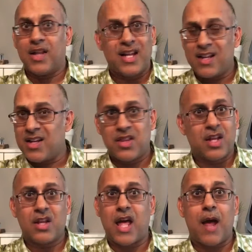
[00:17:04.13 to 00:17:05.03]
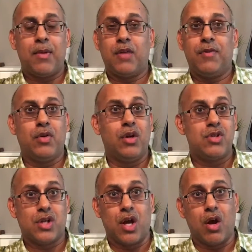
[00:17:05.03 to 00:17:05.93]
like anything that happened a few
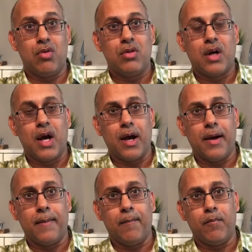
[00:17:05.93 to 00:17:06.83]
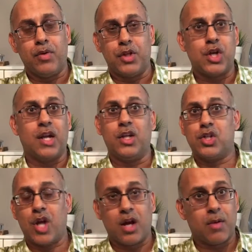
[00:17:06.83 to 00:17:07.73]
years ago with the Chinese
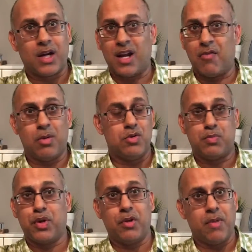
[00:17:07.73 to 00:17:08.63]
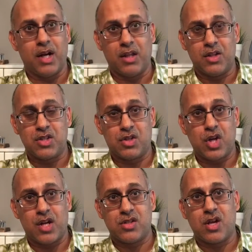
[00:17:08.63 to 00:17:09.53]
stock market. Everybody was putting their money in the
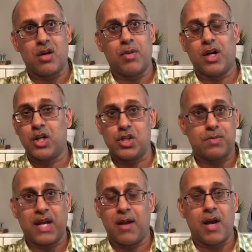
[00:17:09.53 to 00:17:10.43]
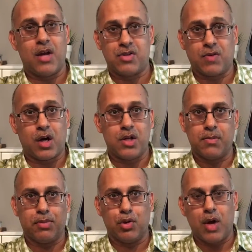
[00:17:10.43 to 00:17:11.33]
China stock market. It just became a house of cards.
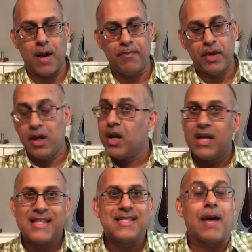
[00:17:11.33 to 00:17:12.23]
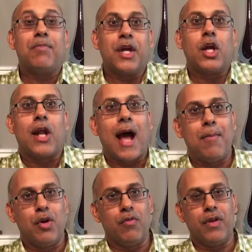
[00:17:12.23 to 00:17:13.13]
It blew up. Something could
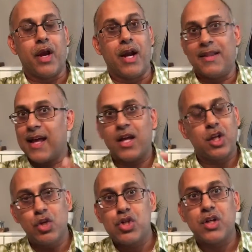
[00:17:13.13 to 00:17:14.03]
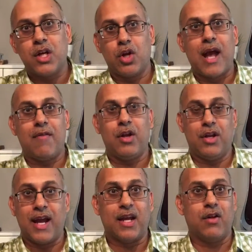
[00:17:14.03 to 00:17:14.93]
happen over there, and that usually could have a
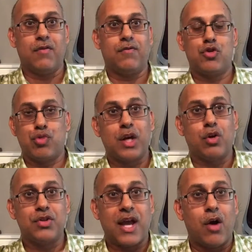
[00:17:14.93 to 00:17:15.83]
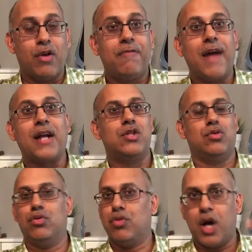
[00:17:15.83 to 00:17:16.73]
negative trickle-down effect
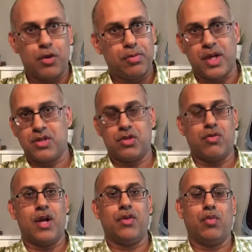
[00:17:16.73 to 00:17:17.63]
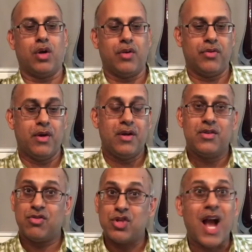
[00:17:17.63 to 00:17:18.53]
to other places around the world.
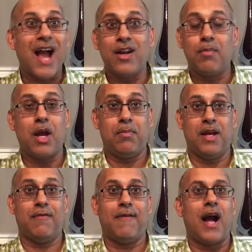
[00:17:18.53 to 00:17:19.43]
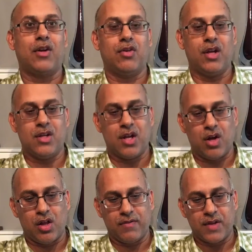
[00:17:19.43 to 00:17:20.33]
So China might be a factor in
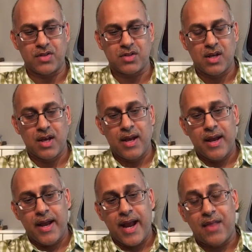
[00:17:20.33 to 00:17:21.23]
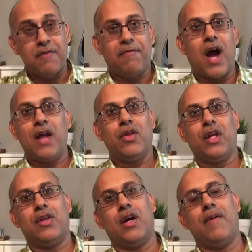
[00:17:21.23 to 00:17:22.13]
all of this. And then
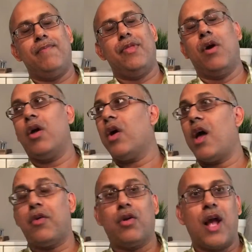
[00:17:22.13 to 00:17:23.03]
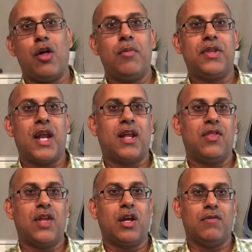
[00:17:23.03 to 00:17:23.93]
finally, the other element that I
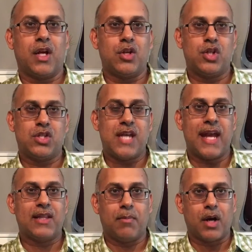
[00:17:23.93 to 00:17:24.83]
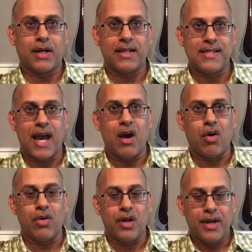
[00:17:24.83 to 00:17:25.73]
could think of that could just take the market
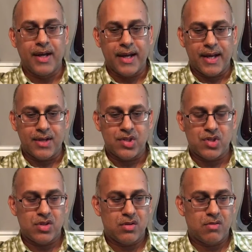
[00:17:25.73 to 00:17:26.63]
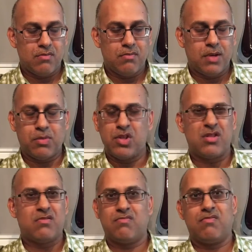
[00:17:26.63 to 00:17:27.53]
down is people
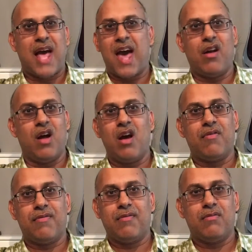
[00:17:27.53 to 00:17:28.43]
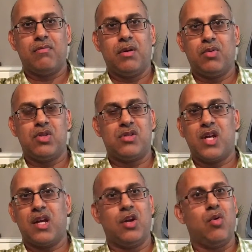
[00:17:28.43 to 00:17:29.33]
just had enough. People just
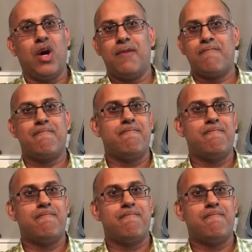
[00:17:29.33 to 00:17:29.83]
say, you know what?